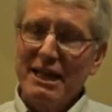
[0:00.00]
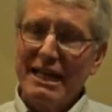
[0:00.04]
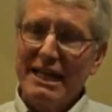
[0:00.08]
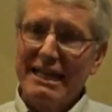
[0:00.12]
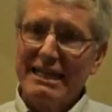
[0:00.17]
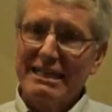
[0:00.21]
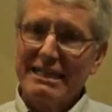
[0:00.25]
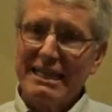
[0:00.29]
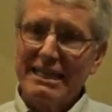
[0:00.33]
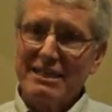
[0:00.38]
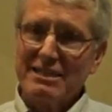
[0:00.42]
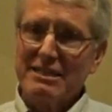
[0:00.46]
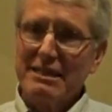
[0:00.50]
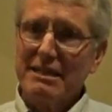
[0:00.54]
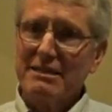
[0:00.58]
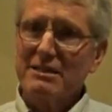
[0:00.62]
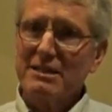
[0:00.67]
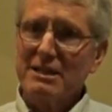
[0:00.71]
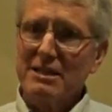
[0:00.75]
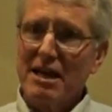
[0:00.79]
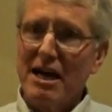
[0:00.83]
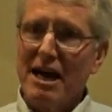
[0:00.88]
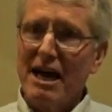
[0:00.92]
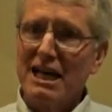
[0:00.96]
and gets sent
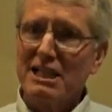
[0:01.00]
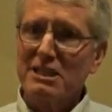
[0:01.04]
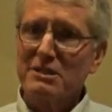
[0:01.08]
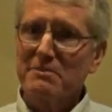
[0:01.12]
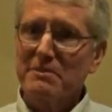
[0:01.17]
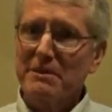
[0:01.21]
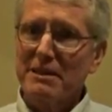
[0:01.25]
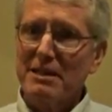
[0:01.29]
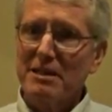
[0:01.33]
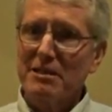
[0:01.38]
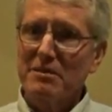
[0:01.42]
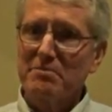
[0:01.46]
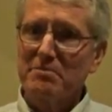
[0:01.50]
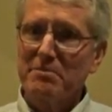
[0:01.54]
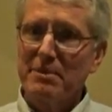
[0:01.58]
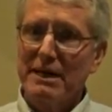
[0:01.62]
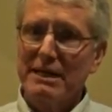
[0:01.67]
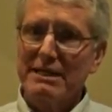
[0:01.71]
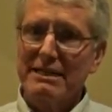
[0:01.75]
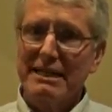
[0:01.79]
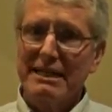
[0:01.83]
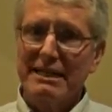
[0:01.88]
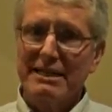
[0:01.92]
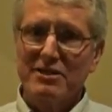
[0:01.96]
to the hospital,
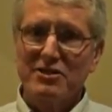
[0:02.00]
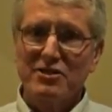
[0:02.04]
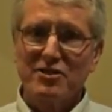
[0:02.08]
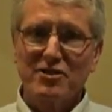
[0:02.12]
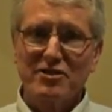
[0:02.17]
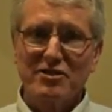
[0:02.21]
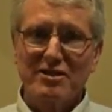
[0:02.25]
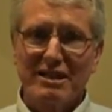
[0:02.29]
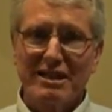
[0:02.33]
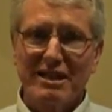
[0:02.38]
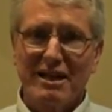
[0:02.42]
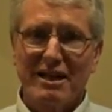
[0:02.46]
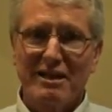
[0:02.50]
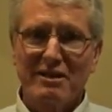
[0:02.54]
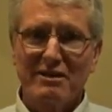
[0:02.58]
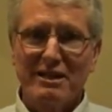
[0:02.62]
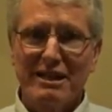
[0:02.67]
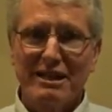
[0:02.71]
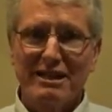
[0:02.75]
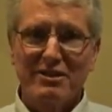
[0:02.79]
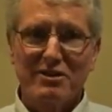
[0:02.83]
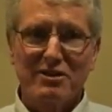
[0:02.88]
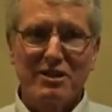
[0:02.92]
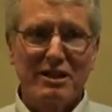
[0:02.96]
but it's
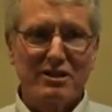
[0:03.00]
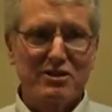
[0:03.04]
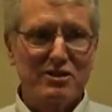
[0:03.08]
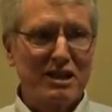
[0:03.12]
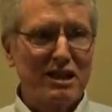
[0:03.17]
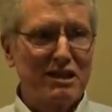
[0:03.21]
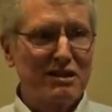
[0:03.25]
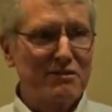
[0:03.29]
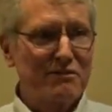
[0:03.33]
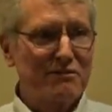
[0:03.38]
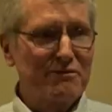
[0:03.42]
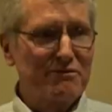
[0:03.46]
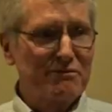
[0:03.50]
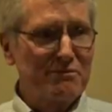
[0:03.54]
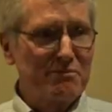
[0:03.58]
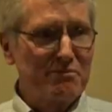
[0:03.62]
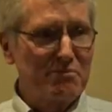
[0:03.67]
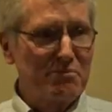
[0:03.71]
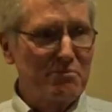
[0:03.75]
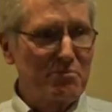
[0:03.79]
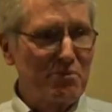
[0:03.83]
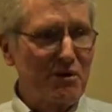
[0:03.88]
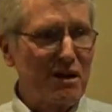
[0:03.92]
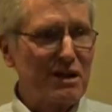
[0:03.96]
kind of
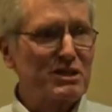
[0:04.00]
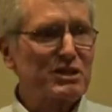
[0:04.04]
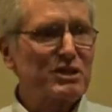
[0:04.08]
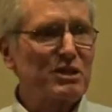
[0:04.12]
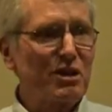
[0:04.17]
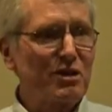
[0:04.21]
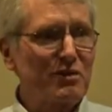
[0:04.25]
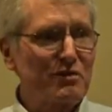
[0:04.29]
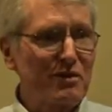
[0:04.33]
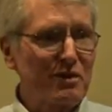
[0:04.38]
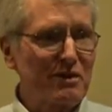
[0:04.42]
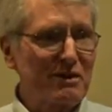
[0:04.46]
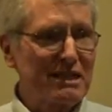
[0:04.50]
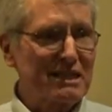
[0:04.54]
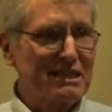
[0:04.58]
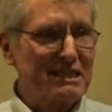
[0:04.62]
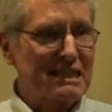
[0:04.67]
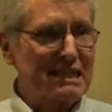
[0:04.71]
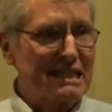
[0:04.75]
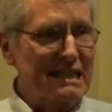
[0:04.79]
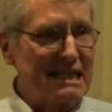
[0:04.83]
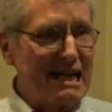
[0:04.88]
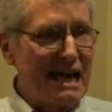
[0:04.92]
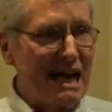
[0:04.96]
brushed over
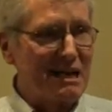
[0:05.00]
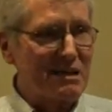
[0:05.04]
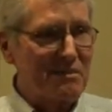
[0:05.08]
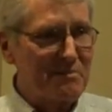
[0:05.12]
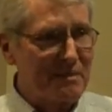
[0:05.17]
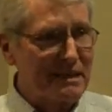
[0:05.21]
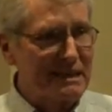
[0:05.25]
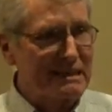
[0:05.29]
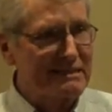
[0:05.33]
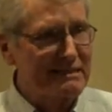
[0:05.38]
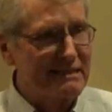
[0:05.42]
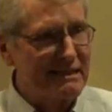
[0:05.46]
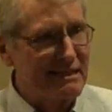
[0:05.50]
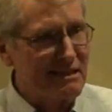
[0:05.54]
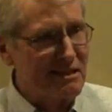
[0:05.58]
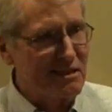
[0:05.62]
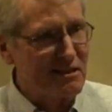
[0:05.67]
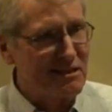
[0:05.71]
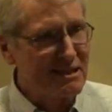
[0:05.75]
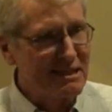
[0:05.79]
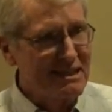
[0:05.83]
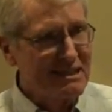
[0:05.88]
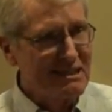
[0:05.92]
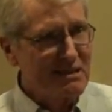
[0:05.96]
as not a big deal.
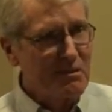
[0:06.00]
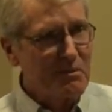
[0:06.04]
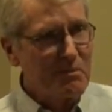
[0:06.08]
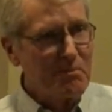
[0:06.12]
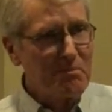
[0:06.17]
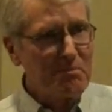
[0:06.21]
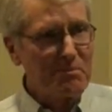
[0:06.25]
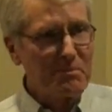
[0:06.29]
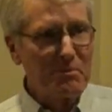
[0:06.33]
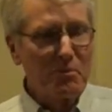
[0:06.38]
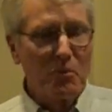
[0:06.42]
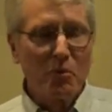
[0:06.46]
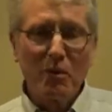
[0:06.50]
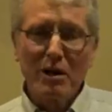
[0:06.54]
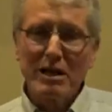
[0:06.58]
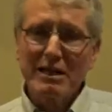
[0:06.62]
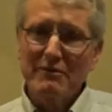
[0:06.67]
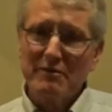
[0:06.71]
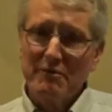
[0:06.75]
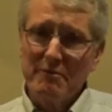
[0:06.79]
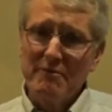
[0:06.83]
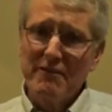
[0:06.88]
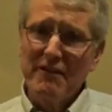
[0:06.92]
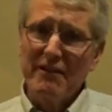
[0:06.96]
One
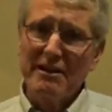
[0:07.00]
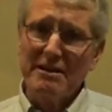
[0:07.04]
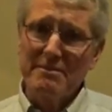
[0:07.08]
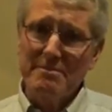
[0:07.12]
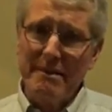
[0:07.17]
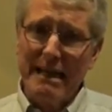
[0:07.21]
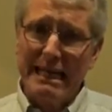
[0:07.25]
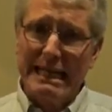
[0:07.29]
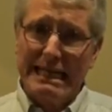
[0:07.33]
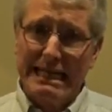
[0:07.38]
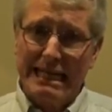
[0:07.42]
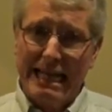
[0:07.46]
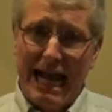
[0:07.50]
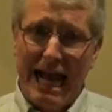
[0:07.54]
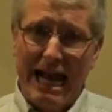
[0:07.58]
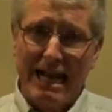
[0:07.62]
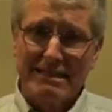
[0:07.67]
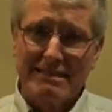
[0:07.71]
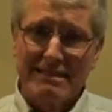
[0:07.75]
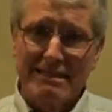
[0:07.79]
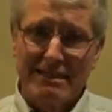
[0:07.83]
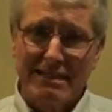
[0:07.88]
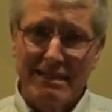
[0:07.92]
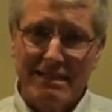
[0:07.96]
of very many
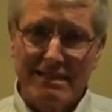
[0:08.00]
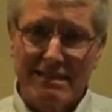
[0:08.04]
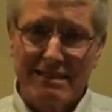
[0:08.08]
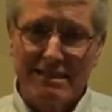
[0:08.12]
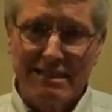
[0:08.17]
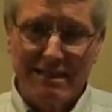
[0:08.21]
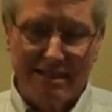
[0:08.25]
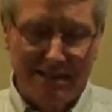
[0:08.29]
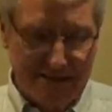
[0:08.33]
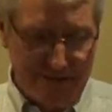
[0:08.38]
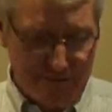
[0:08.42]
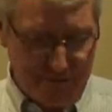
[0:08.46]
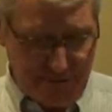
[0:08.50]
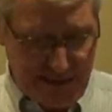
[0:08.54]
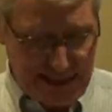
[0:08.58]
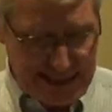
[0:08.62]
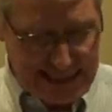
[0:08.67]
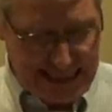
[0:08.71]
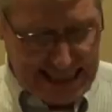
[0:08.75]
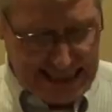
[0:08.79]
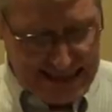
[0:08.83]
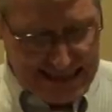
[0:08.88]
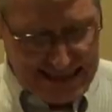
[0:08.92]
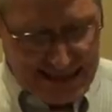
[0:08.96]
accidents that
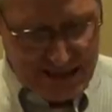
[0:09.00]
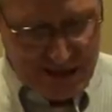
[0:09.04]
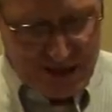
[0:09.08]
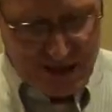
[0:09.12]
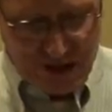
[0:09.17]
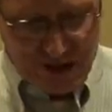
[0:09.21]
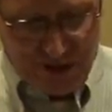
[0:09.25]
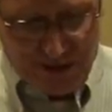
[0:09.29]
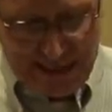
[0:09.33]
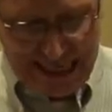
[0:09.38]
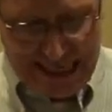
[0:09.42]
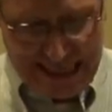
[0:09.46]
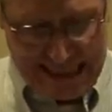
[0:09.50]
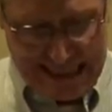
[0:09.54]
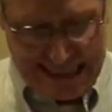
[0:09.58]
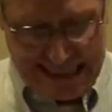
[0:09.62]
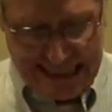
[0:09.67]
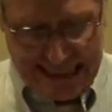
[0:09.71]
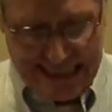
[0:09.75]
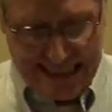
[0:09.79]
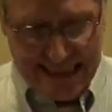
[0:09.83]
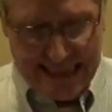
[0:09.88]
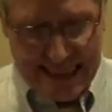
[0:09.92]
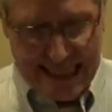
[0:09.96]
Fred gets into, and
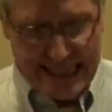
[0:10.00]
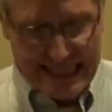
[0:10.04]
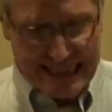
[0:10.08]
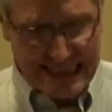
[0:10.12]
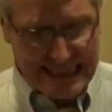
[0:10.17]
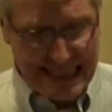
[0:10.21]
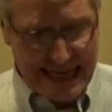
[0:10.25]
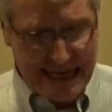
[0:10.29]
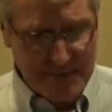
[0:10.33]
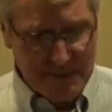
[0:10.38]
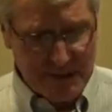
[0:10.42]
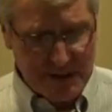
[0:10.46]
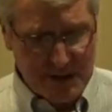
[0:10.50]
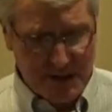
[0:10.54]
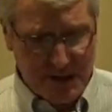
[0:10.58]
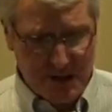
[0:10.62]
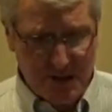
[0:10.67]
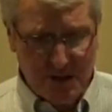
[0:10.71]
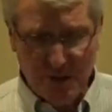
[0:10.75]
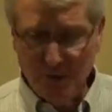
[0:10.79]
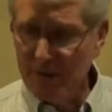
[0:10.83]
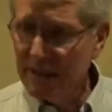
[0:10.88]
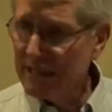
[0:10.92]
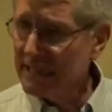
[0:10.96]
he is able
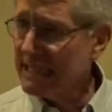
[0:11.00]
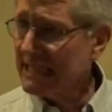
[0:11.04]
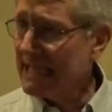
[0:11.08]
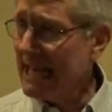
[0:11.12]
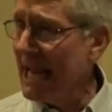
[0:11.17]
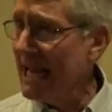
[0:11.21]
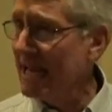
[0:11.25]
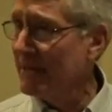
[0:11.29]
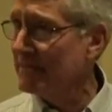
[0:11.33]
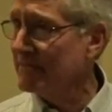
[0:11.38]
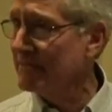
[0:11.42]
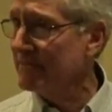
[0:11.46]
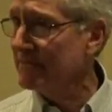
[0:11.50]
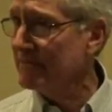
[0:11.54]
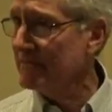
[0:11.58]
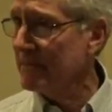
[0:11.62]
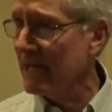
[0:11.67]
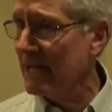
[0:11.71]
to escape